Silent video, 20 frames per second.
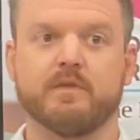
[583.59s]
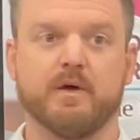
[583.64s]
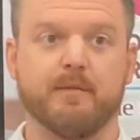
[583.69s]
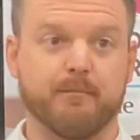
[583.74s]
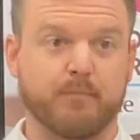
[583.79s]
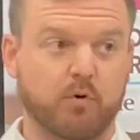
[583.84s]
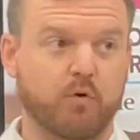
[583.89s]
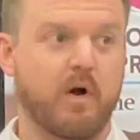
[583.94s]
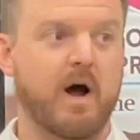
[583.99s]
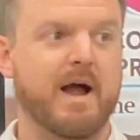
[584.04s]
the
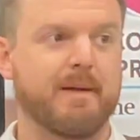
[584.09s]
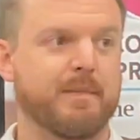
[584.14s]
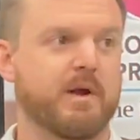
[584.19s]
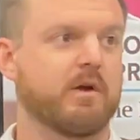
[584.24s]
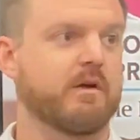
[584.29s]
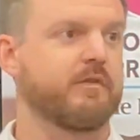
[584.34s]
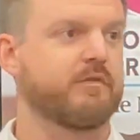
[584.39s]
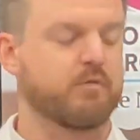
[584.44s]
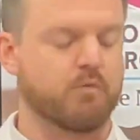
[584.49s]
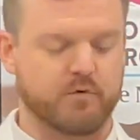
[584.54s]

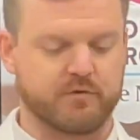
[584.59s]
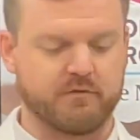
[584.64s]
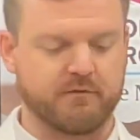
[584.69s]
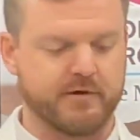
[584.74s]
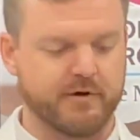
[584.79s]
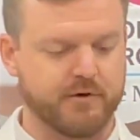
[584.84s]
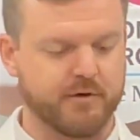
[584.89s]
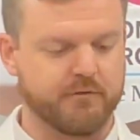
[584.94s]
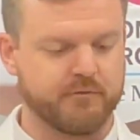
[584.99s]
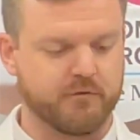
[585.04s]
primary source of
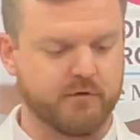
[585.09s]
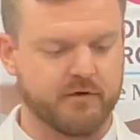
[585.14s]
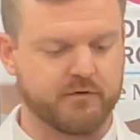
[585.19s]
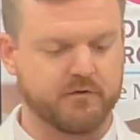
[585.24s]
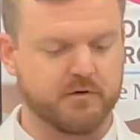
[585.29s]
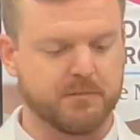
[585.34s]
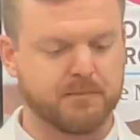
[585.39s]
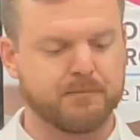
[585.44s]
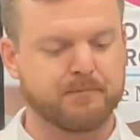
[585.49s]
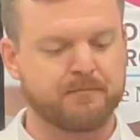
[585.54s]
their nutrition.